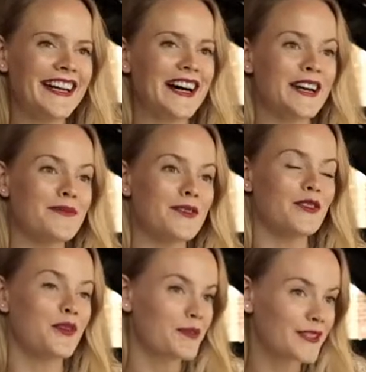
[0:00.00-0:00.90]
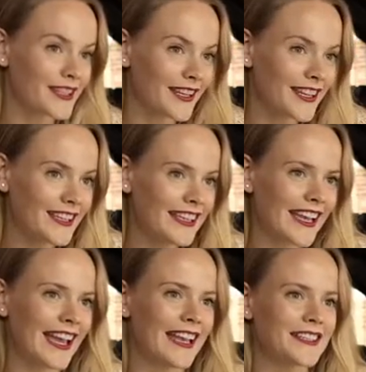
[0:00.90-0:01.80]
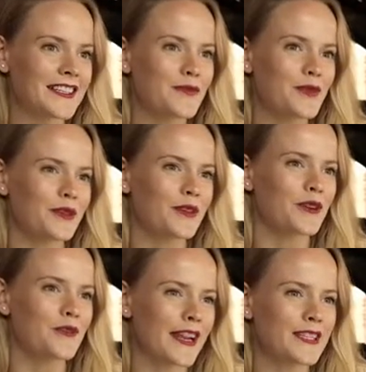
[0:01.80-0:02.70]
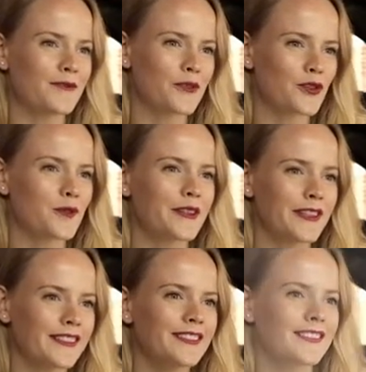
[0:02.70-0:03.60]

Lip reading: I'm an opera singer and I'm also a creative entrepreneur.